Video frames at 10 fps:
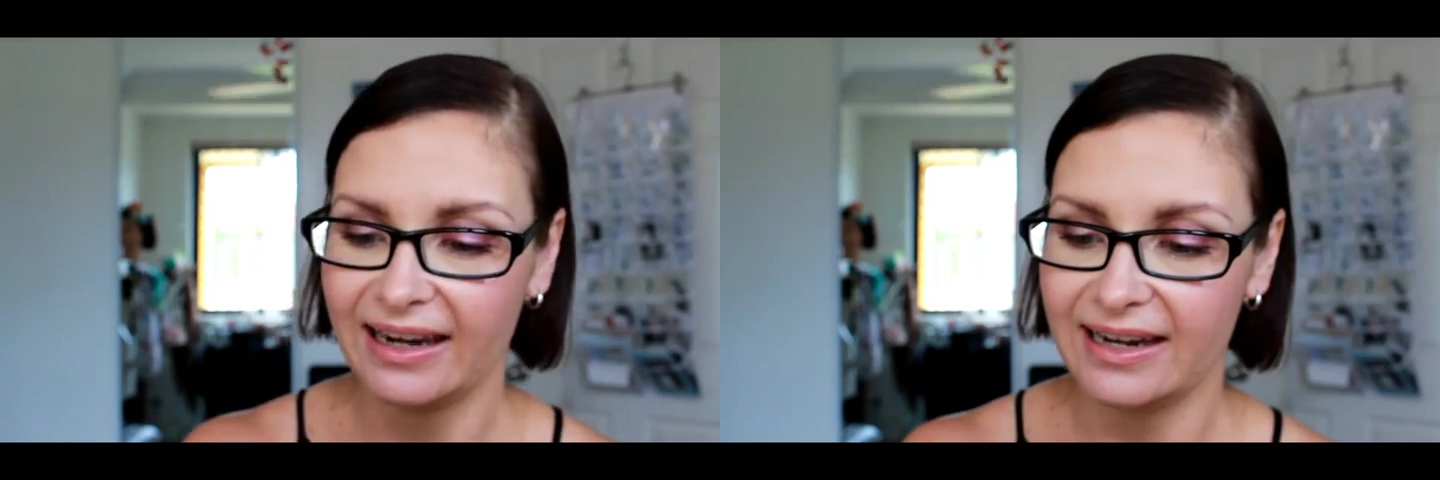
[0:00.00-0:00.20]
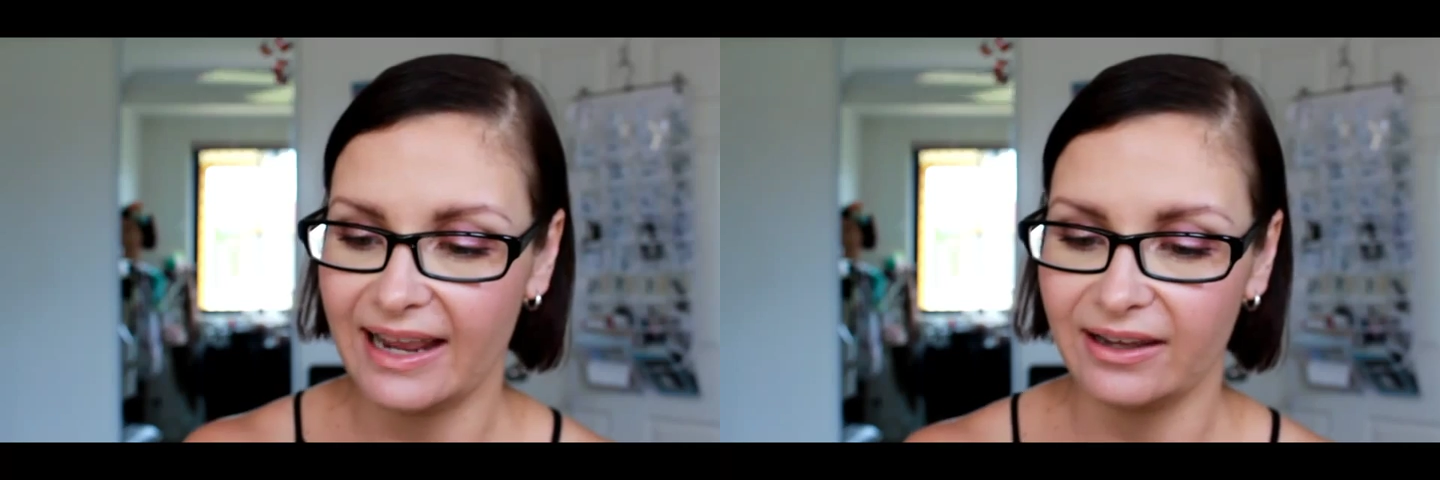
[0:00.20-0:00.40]

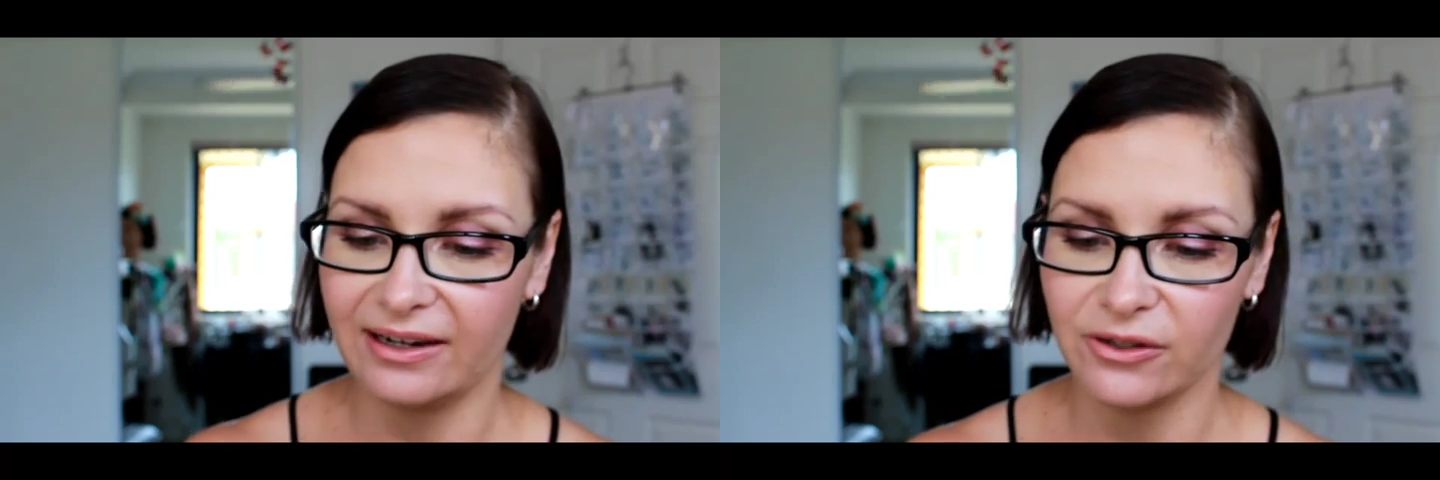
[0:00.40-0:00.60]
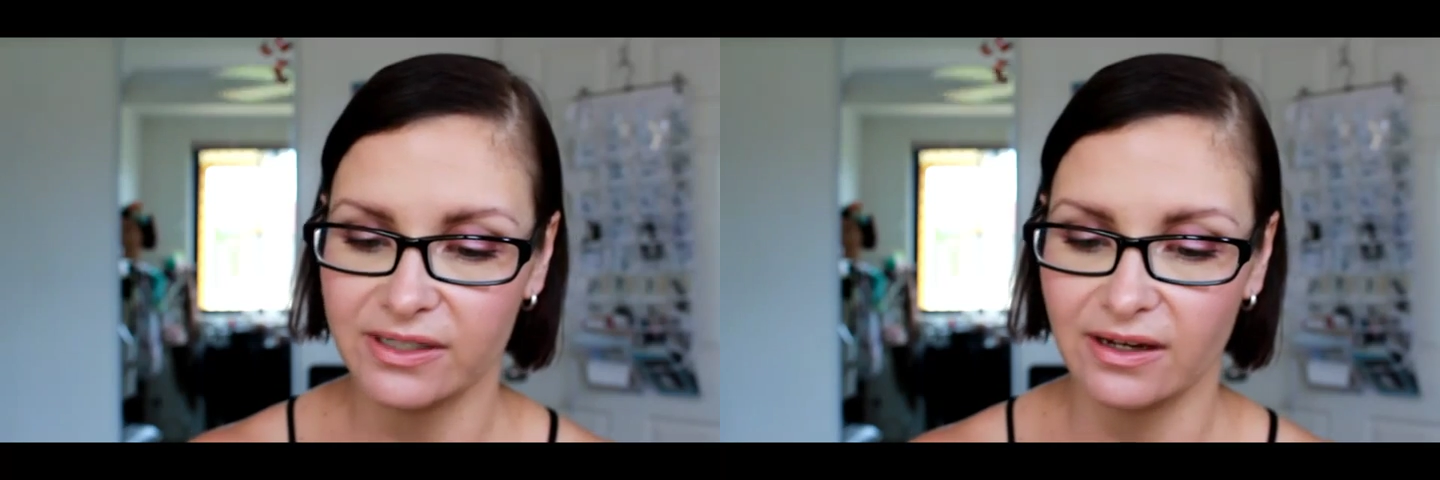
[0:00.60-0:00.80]
Now, it
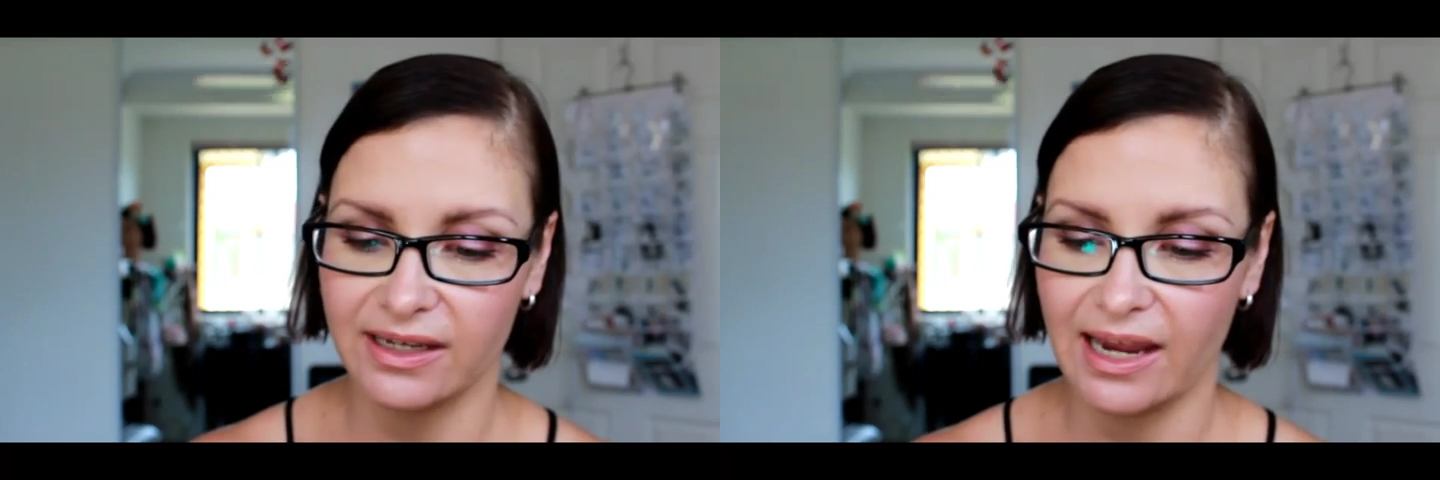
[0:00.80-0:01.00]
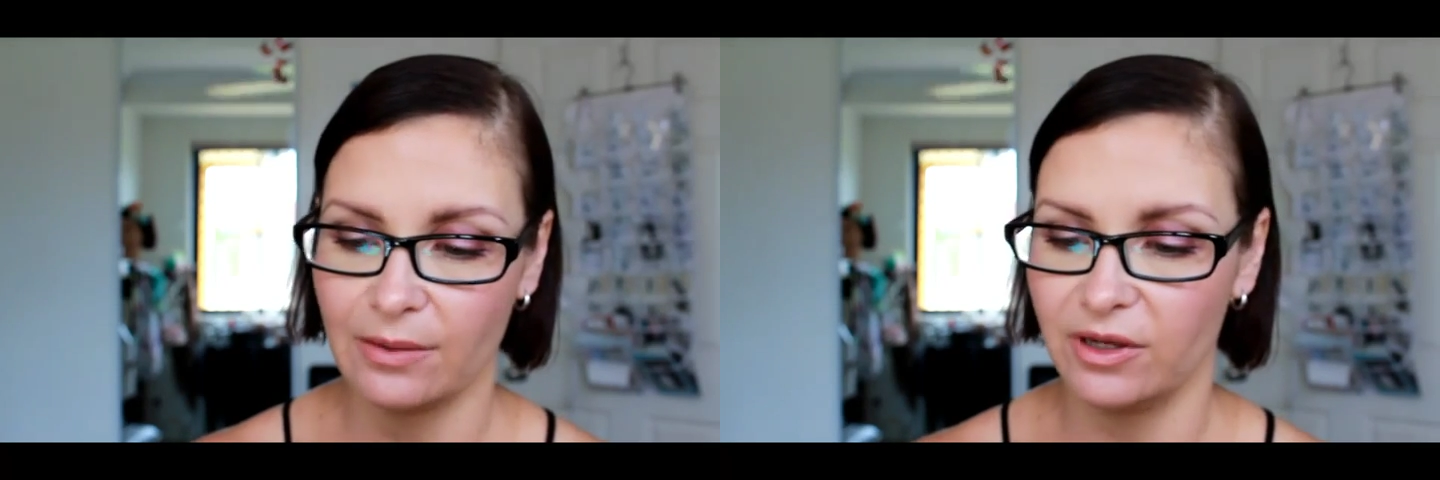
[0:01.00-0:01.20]
also
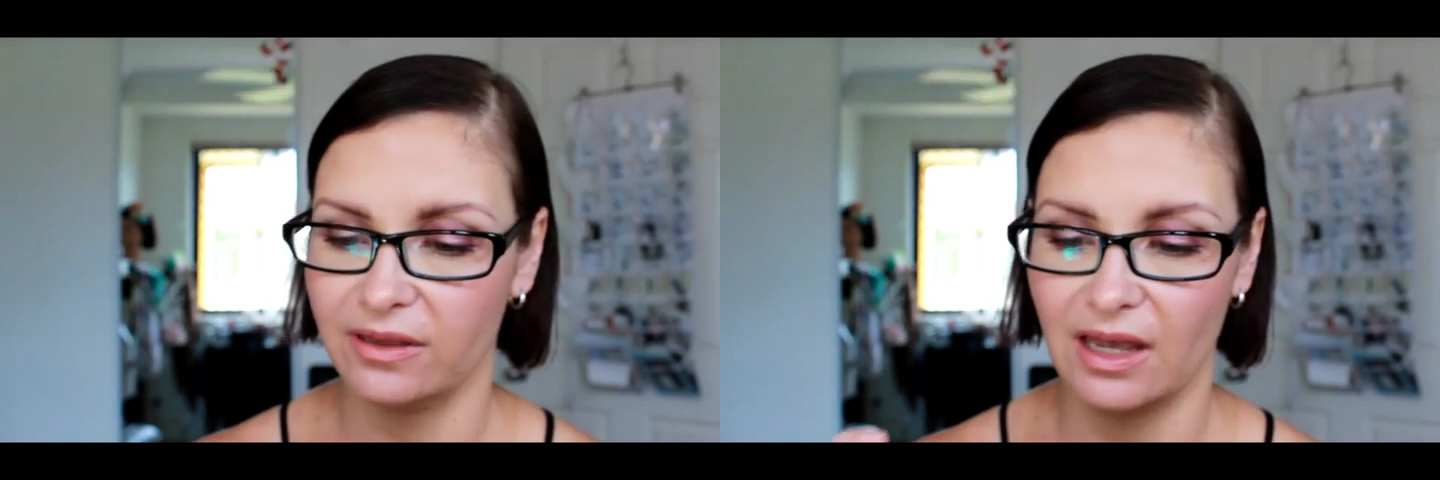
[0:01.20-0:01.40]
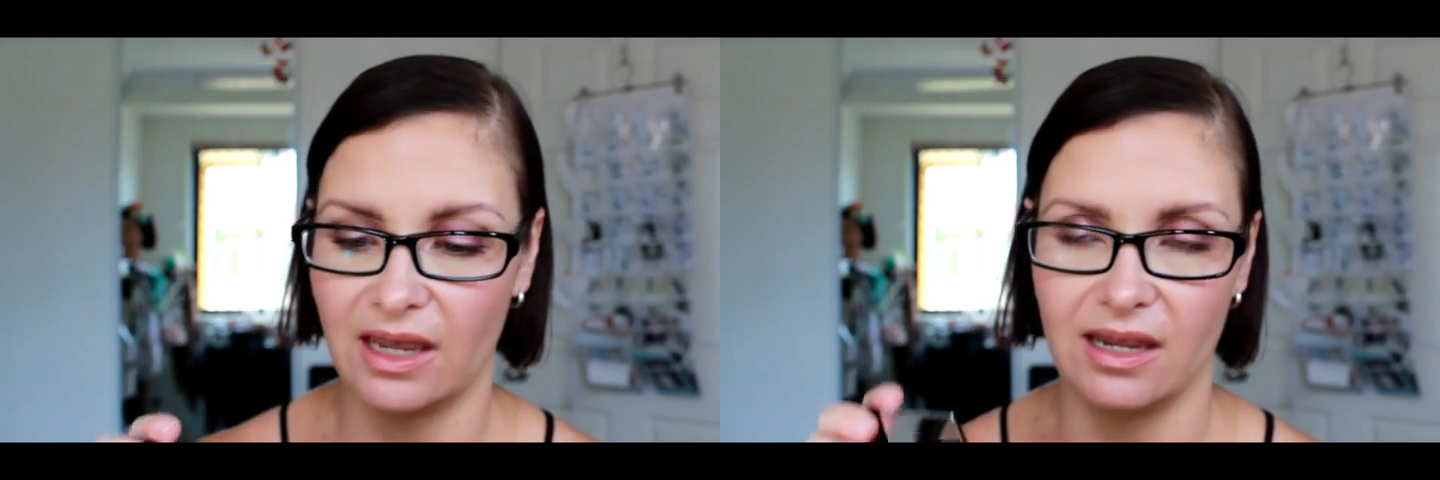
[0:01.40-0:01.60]
came with
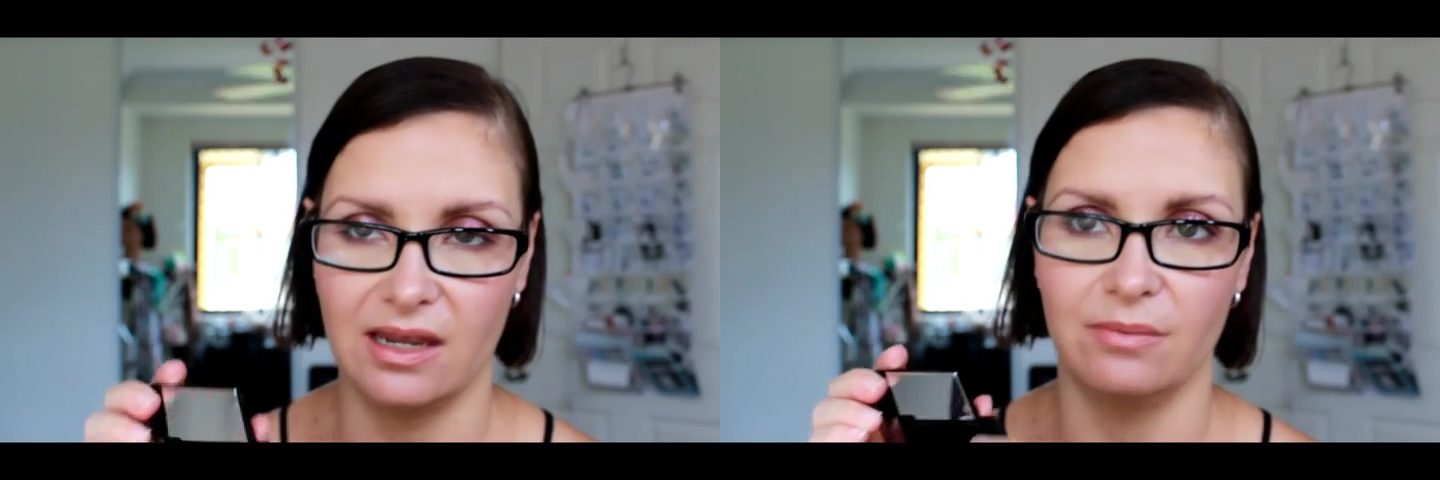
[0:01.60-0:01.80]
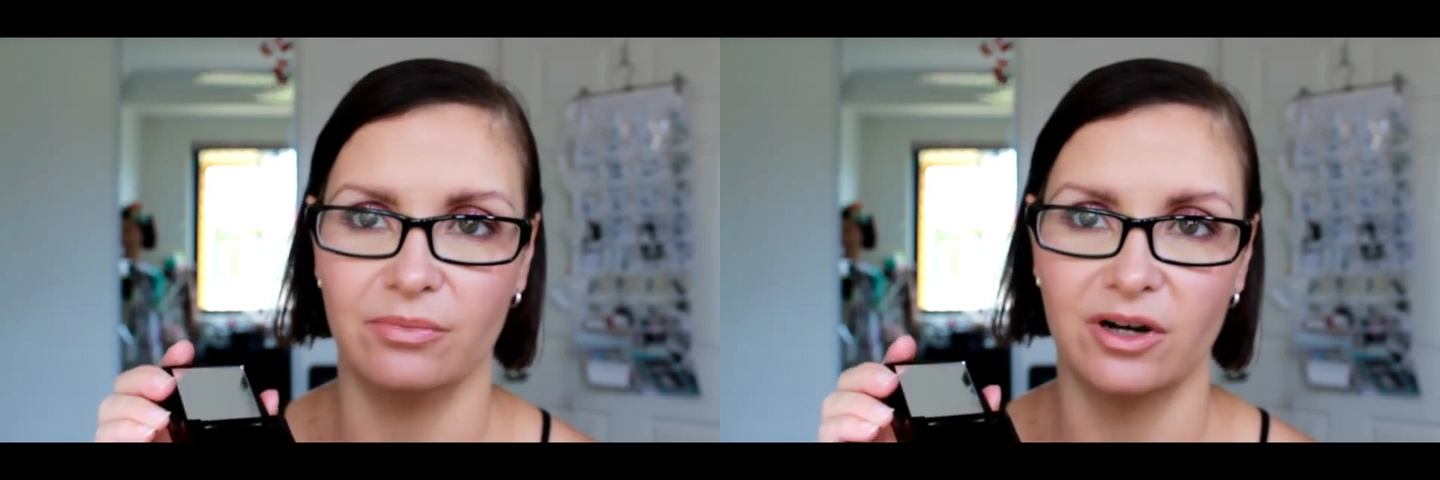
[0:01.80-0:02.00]

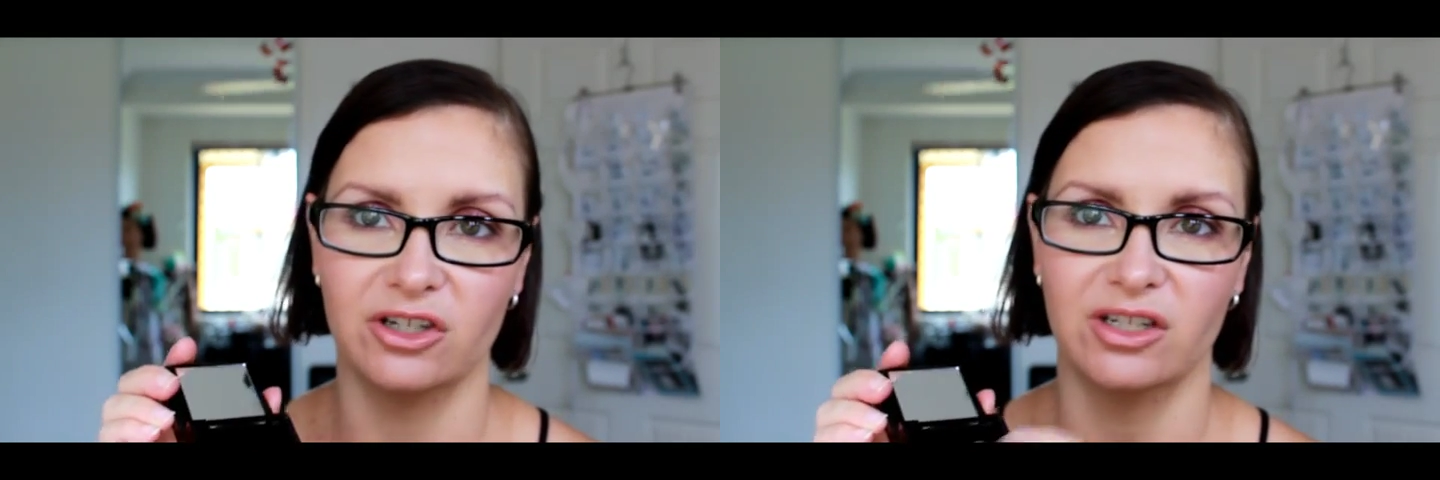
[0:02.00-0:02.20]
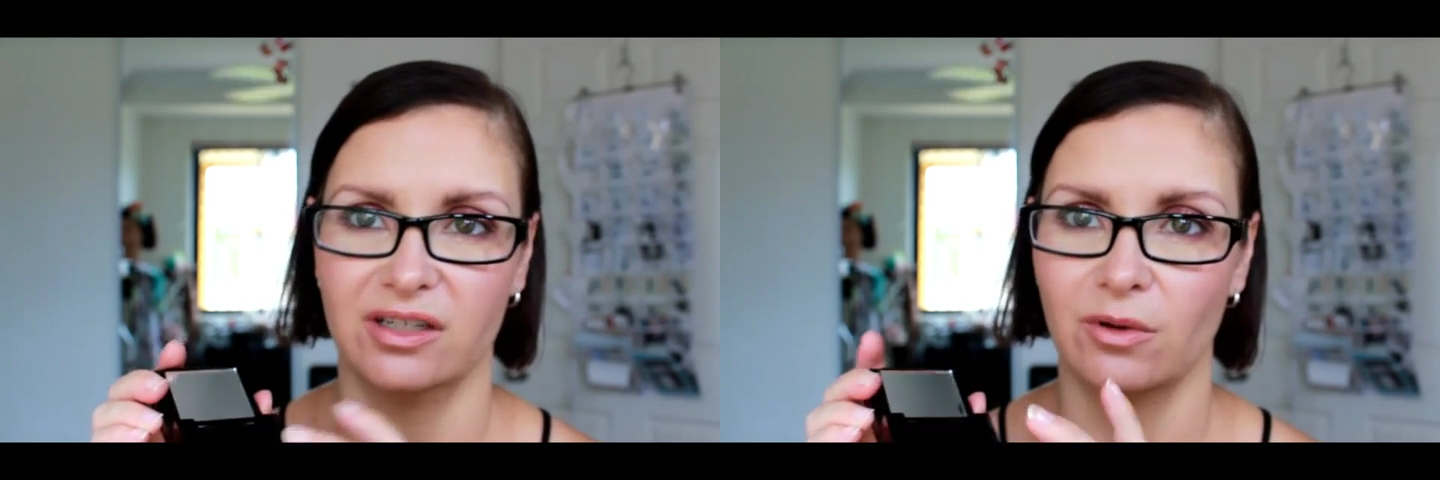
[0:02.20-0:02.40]
a
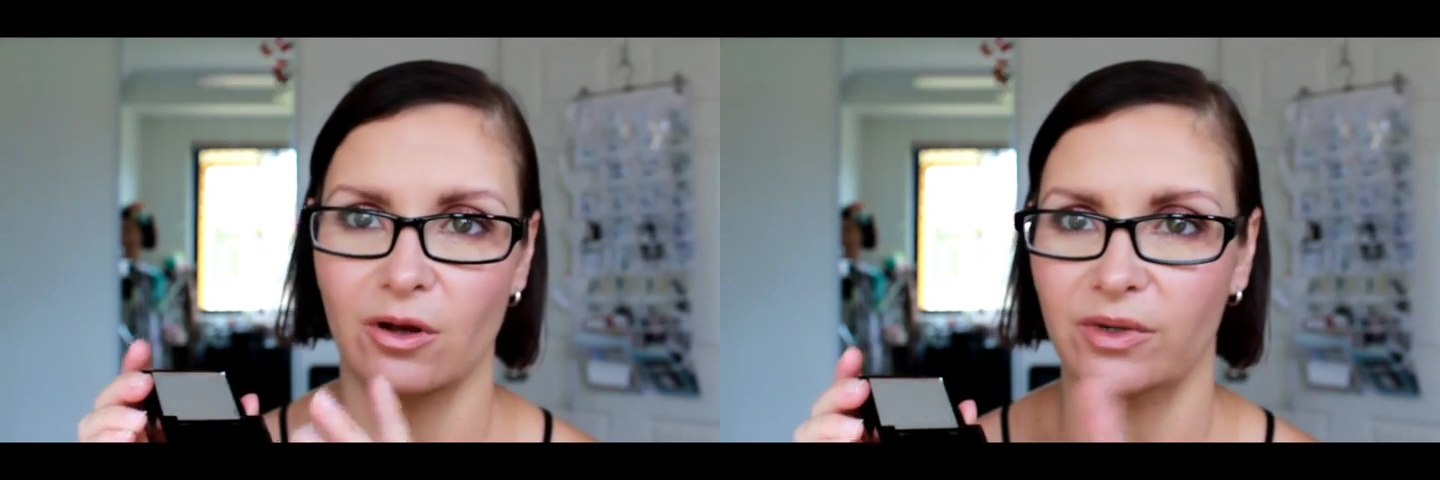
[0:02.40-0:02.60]
brush as well,